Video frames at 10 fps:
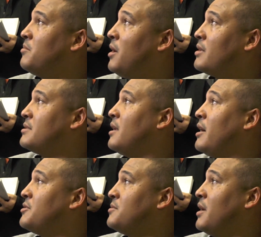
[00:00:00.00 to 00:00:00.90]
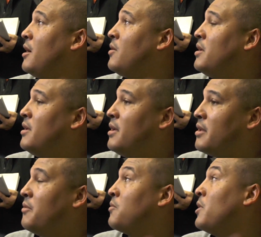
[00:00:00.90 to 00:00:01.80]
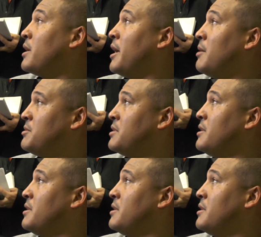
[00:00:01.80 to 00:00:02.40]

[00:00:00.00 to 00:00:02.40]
the box is lighter, so now the run game is